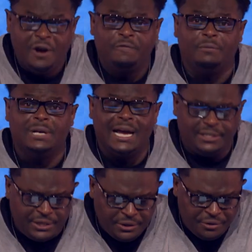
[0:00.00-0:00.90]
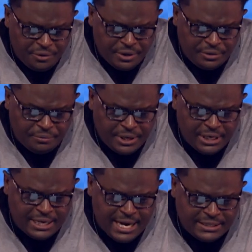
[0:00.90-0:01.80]
from 1933
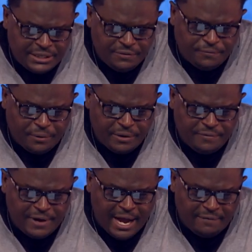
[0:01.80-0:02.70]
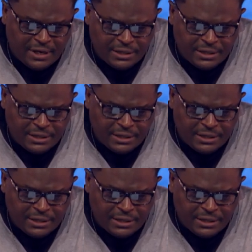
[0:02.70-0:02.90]
to 1945